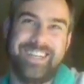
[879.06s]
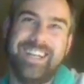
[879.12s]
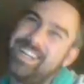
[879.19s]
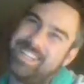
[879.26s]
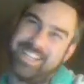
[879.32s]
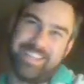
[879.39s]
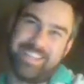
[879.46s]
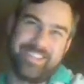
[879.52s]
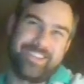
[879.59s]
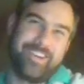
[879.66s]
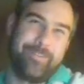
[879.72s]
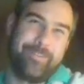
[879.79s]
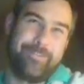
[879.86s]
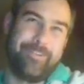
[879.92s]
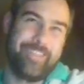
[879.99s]
Then the
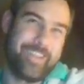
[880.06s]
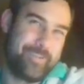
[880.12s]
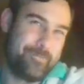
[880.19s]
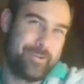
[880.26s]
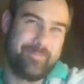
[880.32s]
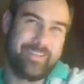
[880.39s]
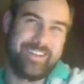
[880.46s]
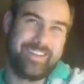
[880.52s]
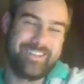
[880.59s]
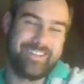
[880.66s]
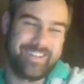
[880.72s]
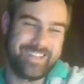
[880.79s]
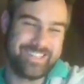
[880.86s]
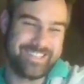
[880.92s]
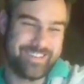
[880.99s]
Confidant would have done
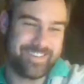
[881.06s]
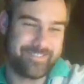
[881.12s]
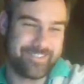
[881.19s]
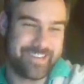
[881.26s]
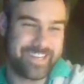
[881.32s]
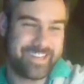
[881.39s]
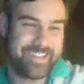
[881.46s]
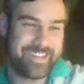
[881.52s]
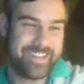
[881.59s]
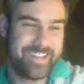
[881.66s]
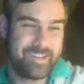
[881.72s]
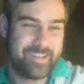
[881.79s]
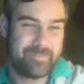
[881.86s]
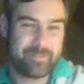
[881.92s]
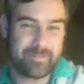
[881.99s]
his job great,
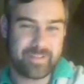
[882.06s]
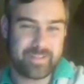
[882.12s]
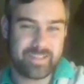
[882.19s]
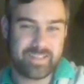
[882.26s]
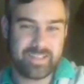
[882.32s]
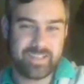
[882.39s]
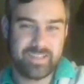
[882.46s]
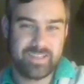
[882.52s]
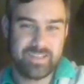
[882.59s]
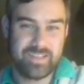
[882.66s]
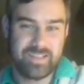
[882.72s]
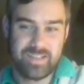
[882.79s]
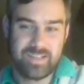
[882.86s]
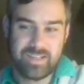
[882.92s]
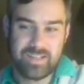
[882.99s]
perfectly.
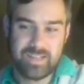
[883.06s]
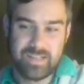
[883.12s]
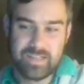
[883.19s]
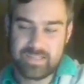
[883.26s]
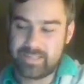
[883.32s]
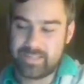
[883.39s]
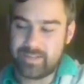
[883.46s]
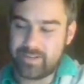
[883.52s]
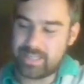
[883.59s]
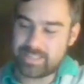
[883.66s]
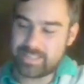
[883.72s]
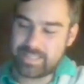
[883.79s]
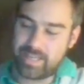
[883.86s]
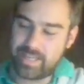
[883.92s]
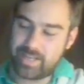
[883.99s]
So now he has
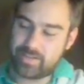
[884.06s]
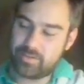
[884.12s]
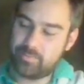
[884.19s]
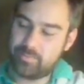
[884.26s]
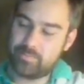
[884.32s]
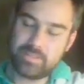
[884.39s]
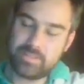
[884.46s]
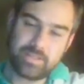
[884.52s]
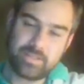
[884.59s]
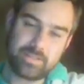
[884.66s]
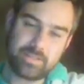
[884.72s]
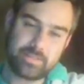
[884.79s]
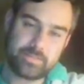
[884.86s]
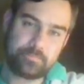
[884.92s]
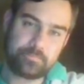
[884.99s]
catacombs.
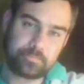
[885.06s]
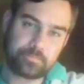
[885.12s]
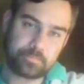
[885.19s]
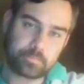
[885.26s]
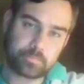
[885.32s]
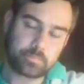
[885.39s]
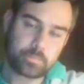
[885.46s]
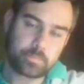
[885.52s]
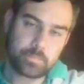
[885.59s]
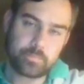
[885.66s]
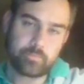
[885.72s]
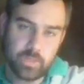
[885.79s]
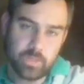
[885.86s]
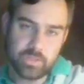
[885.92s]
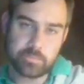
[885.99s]

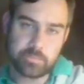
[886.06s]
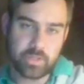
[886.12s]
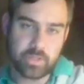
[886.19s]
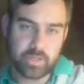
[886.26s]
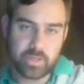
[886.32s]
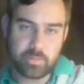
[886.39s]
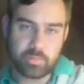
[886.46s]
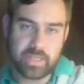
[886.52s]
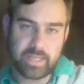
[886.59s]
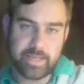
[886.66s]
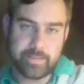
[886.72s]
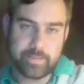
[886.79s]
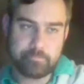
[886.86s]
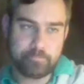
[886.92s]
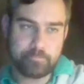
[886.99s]
He's probably gonna play.
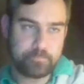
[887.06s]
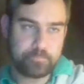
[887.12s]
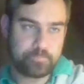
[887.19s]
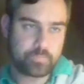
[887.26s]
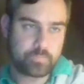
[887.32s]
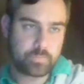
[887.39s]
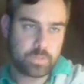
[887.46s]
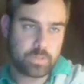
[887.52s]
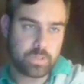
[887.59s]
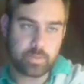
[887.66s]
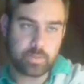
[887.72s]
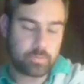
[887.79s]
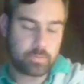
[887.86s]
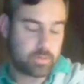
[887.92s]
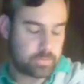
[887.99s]

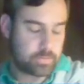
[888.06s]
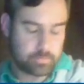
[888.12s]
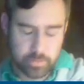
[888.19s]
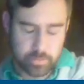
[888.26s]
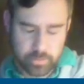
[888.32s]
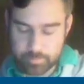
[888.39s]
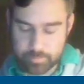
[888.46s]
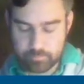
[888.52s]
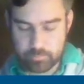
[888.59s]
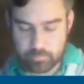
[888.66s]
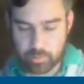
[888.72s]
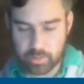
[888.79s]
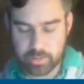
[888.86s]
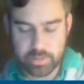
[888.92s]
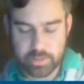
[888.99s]
Probably
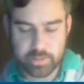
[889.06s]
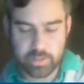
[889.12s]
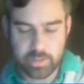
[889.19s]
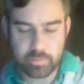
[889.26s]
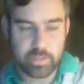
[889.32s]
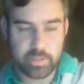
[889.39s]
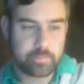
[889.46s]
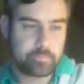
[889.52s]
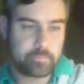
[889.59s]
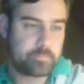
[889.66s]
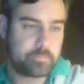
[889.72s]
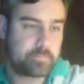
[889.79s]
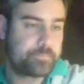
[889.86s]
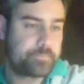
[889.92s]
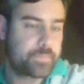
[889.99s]
she's gonna play.
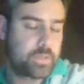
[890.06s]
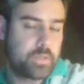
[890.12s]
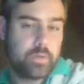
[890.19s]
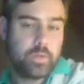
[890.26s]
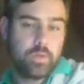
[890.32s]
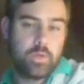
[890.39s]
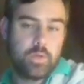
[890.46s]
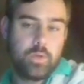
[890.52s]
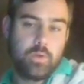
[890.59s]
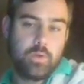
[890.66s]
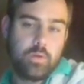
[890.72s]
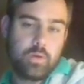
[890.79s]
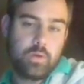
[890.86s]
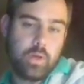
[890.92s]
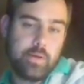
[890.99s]

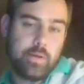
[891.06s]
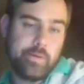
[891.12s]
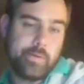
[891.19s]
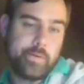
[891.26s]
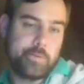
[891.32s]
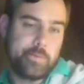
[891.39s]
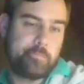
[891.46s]
I